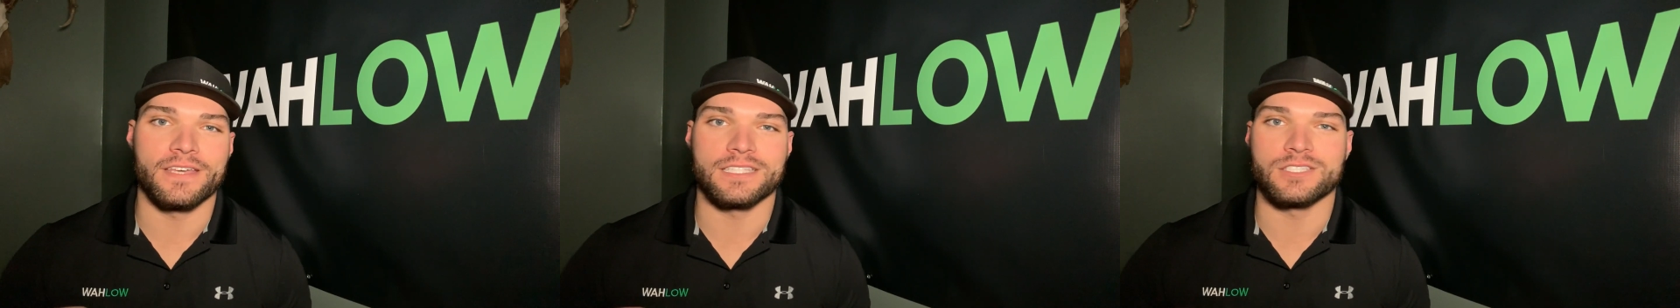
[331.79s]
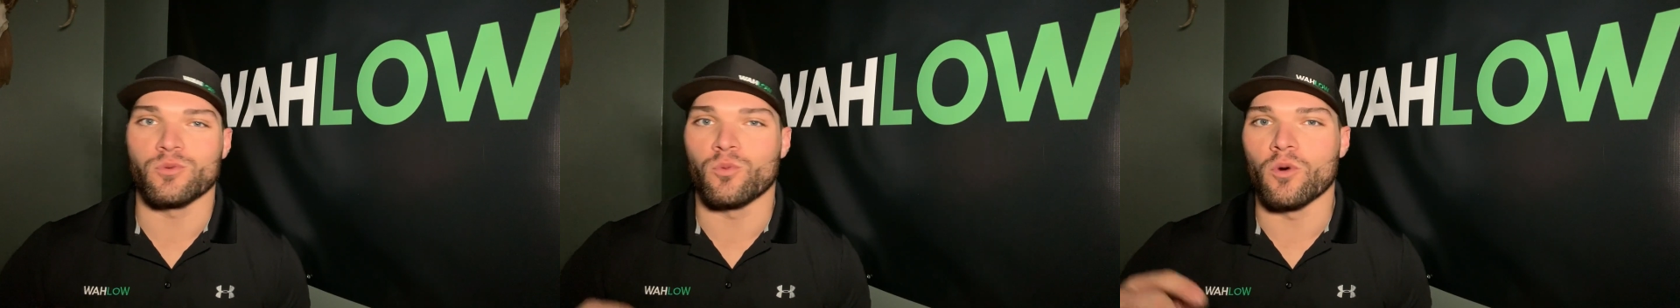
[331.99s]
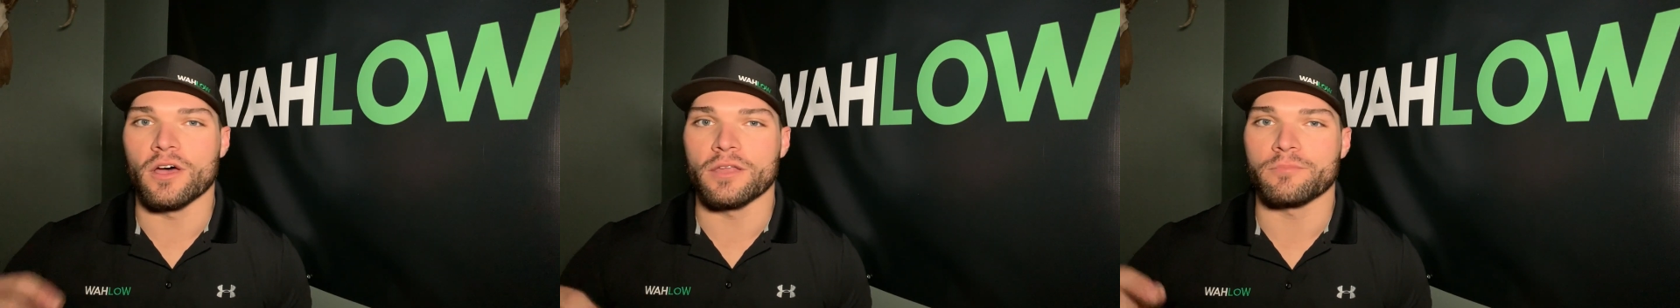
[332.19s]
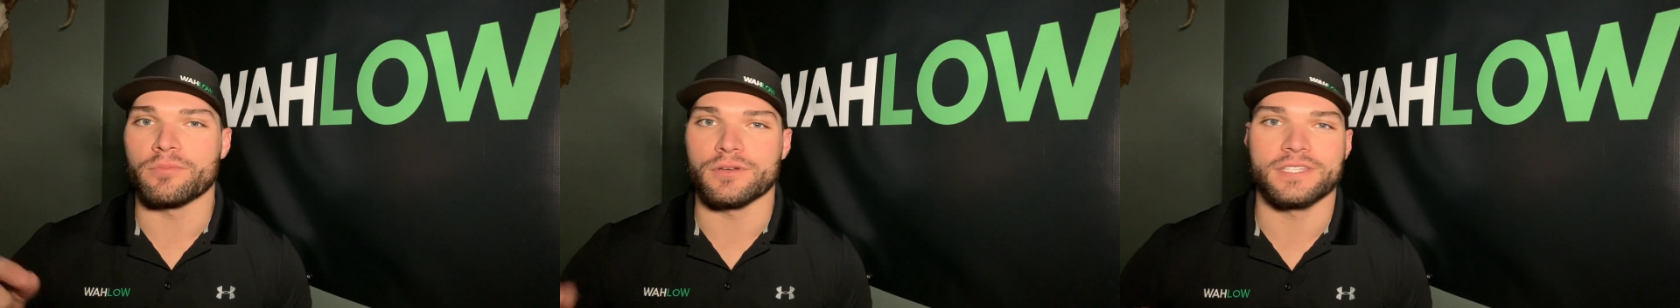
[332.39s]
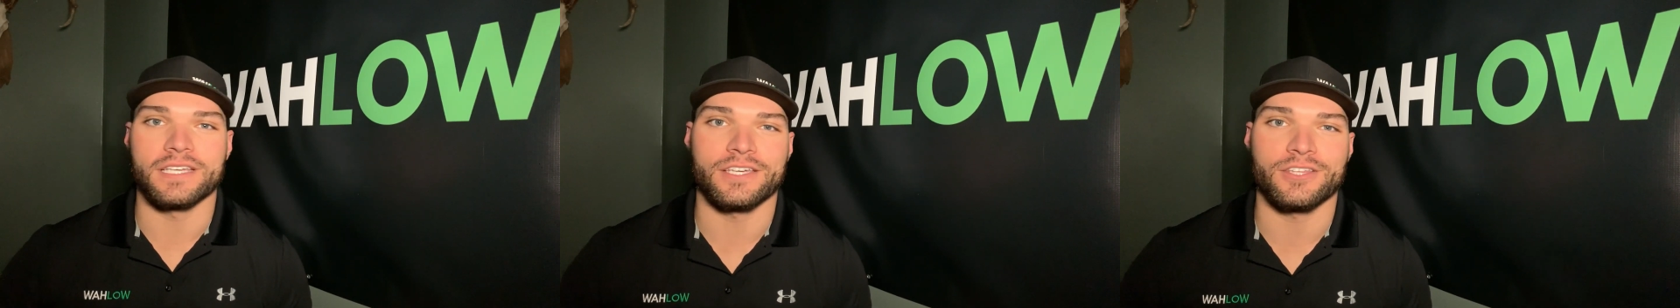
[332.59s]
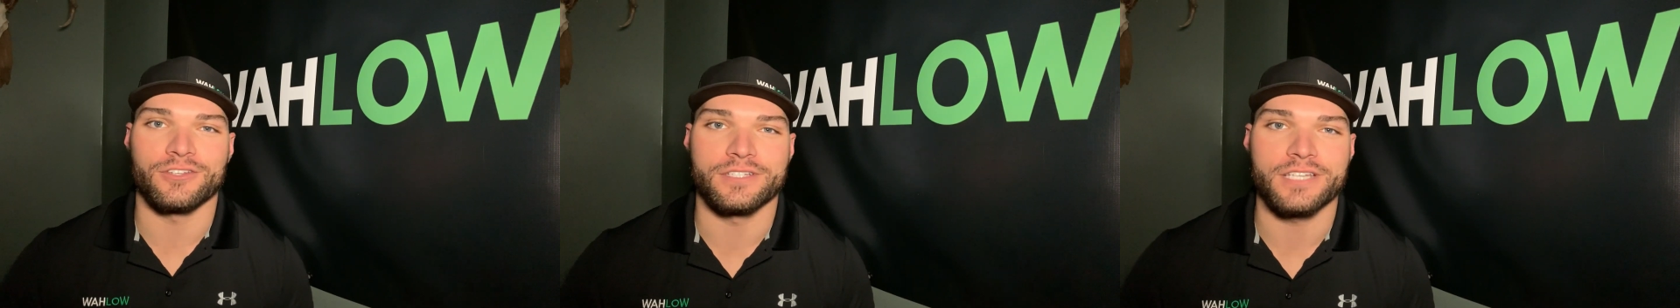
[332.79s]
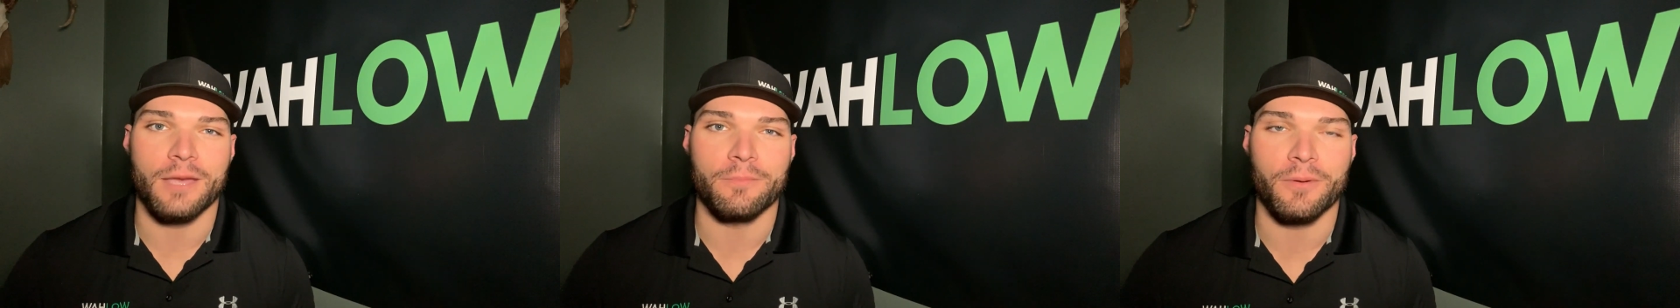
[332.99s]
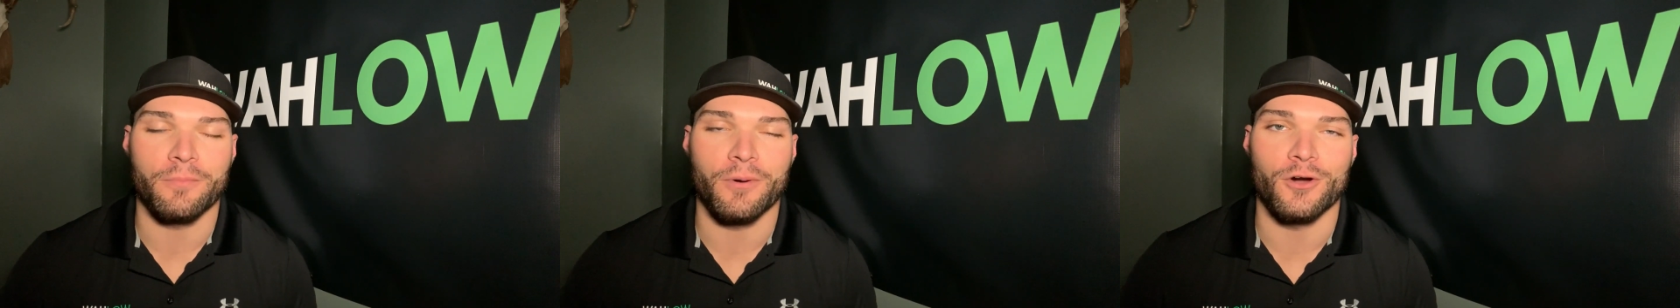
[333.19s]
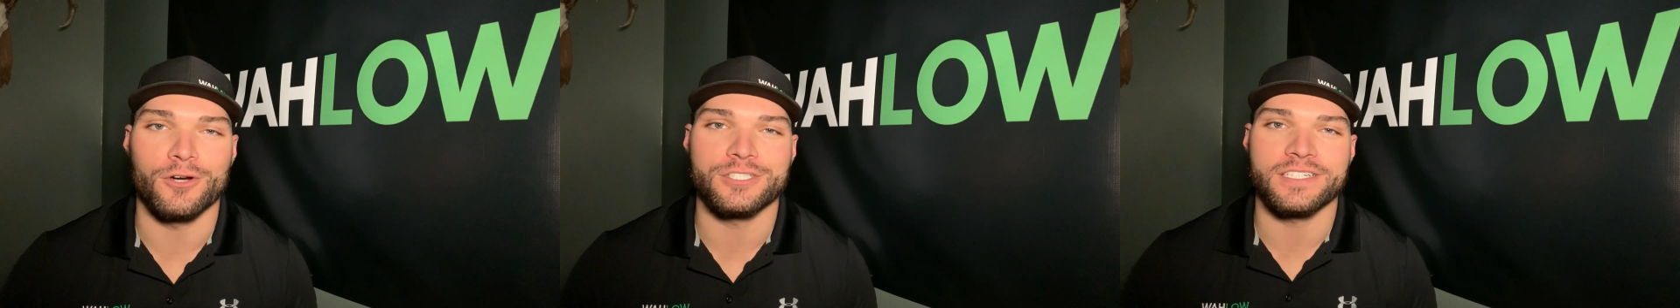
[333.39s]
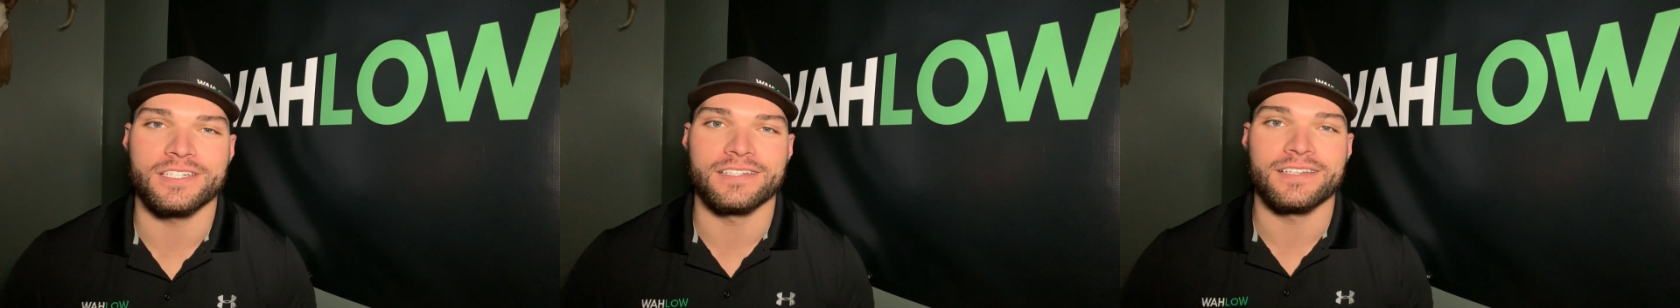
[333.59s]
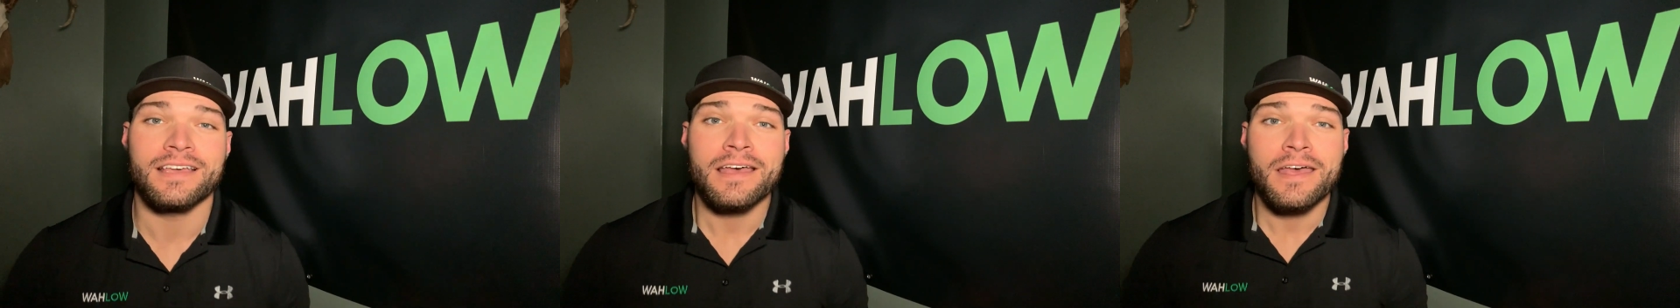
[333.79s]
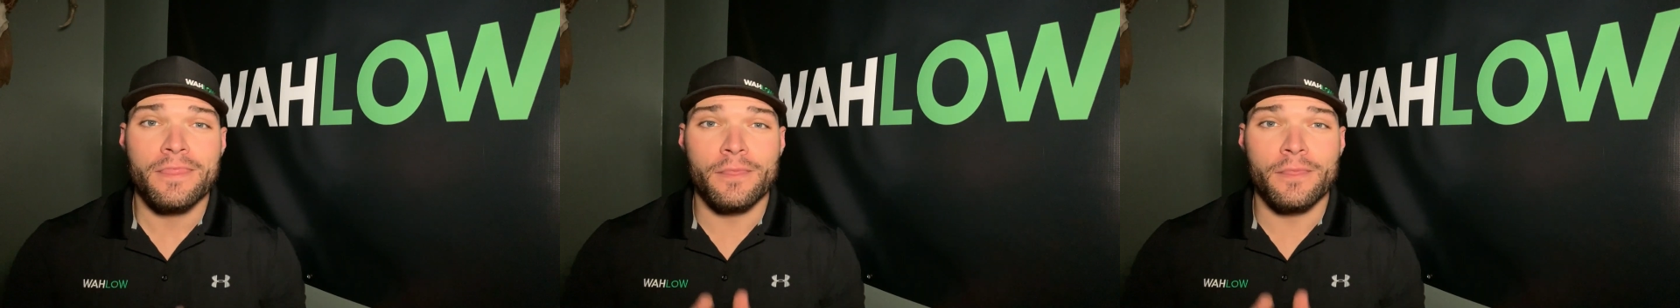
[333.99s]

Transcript: fits one particular type of person.